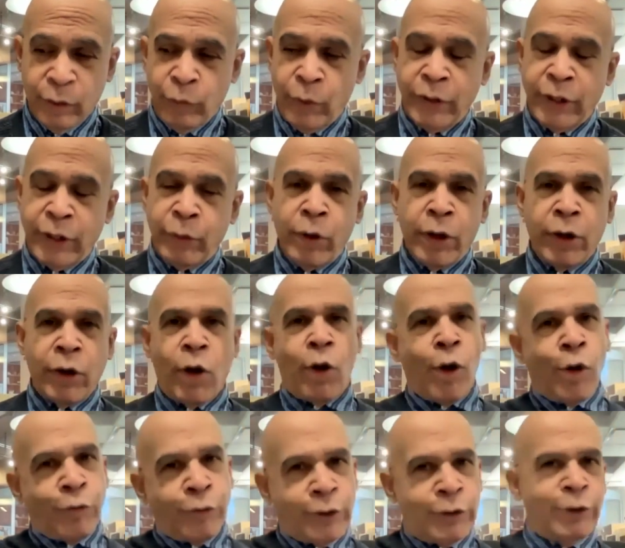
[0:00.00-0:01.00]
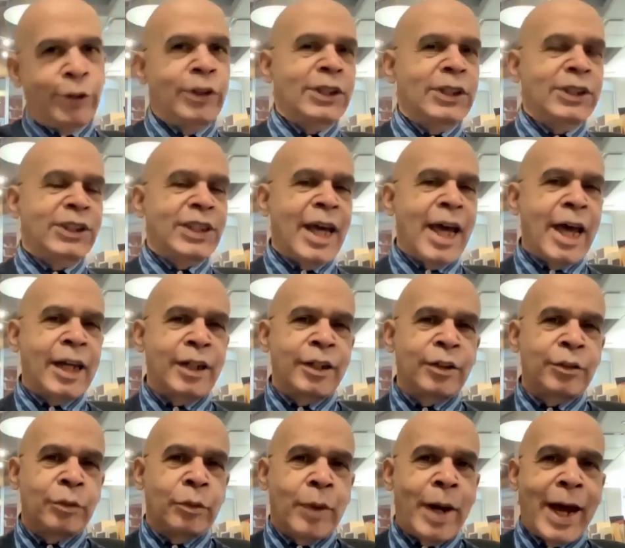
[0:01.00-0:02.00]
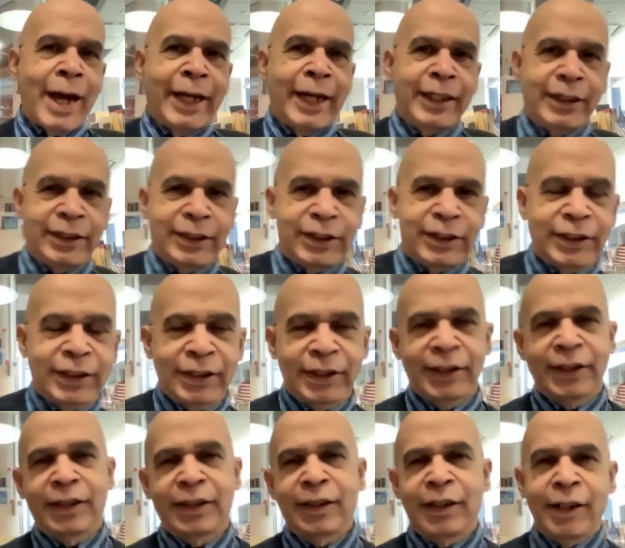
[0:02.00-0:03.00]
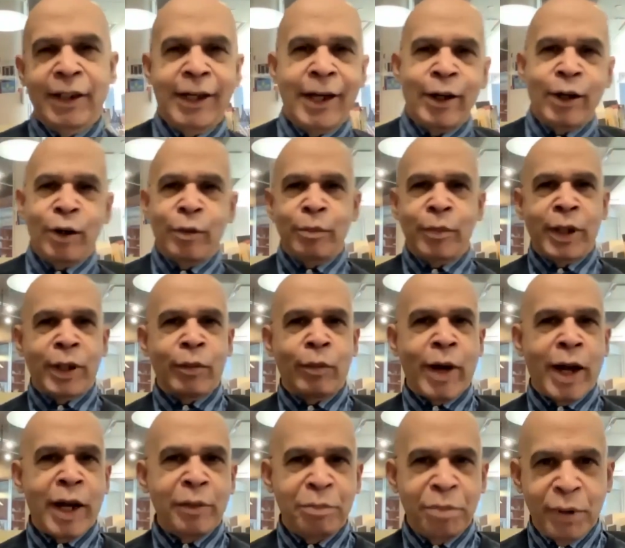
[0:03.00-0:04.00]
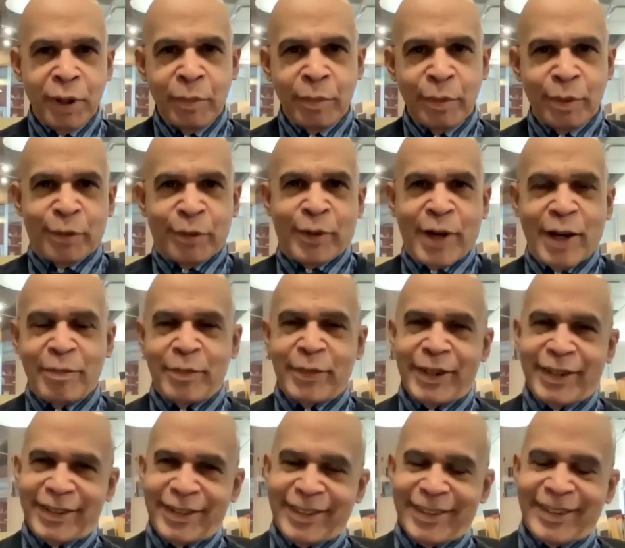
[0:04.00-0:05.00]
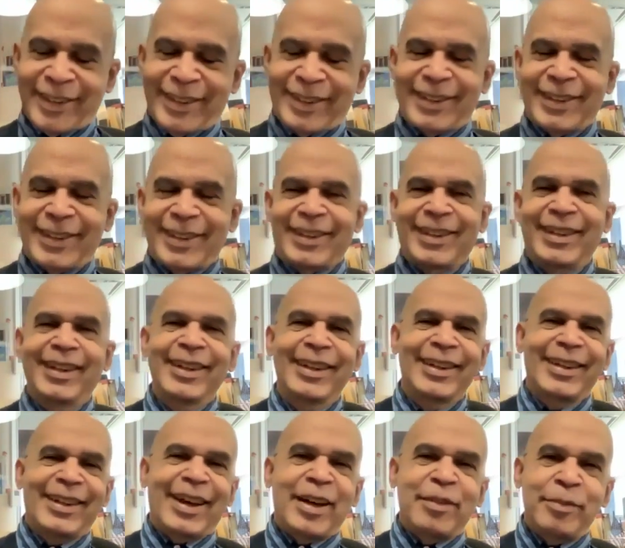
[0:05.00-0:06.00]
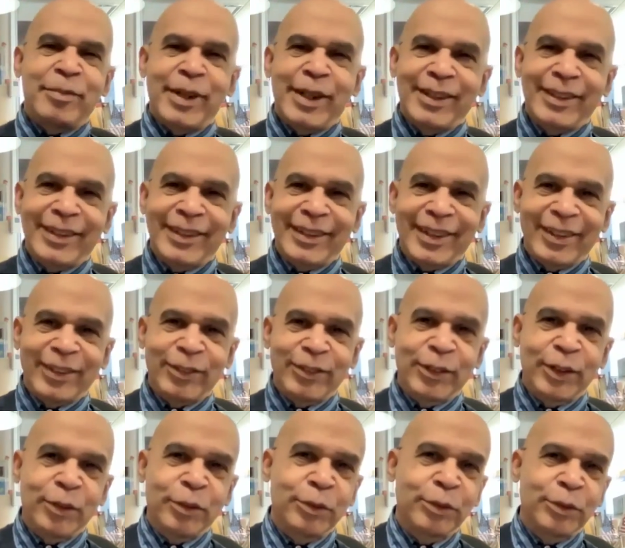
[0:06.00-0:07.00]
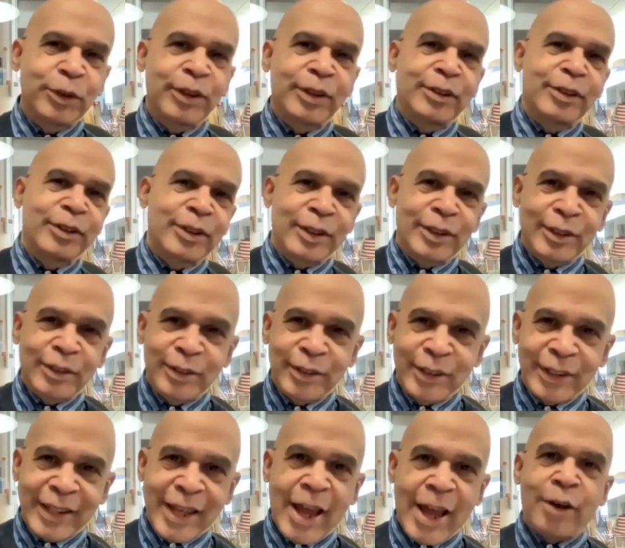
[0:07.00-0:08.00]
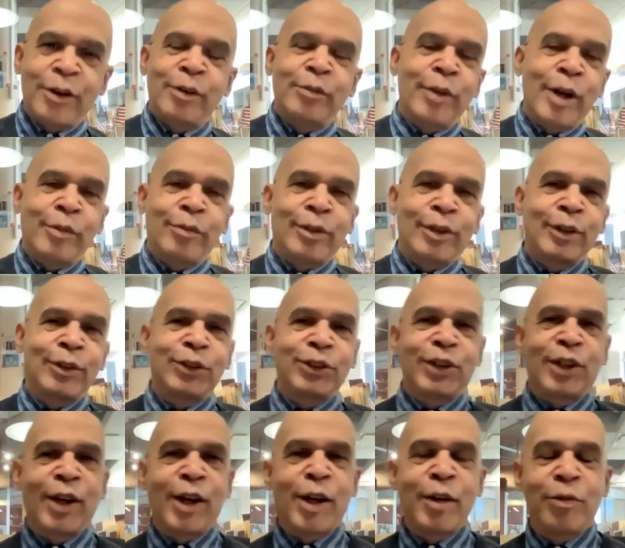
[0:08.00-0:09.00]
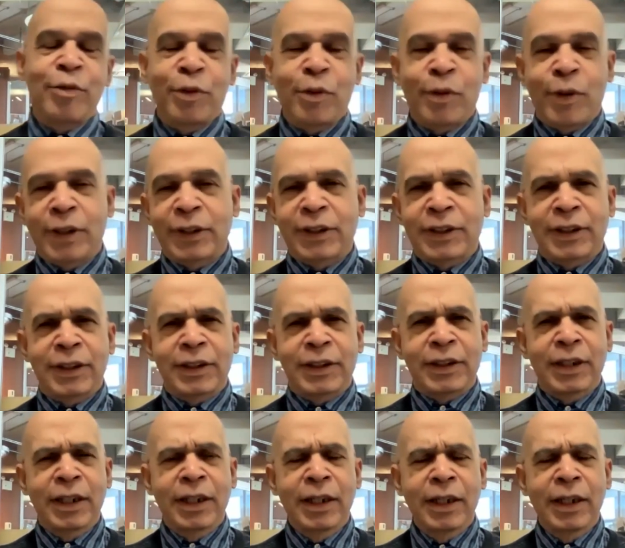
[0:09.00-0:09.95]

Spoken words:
when they went over to the side of the whites, and I don't mean white people, I mean the counter-revolutionary forces,